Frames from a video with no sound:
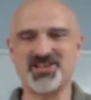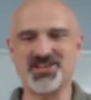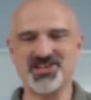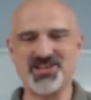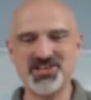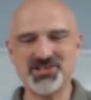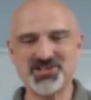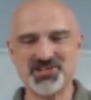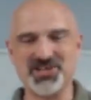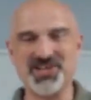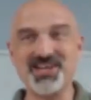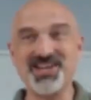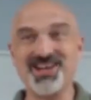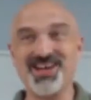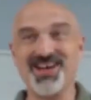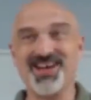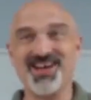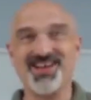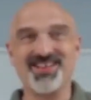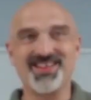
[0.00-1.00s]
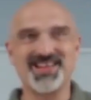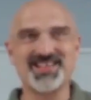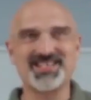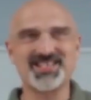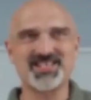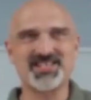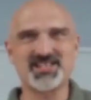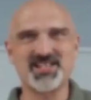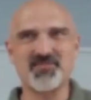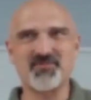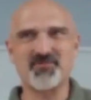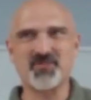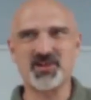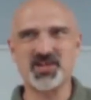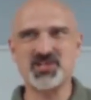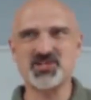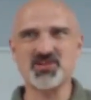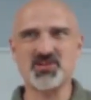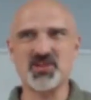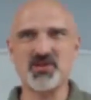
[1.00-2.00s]
condition. That's the sinful
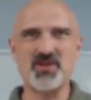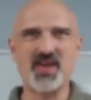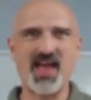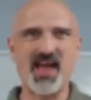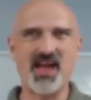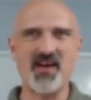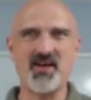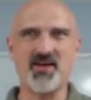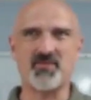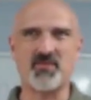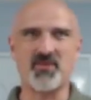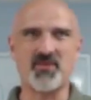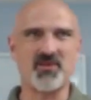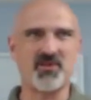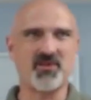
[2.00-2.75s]
nature that we have.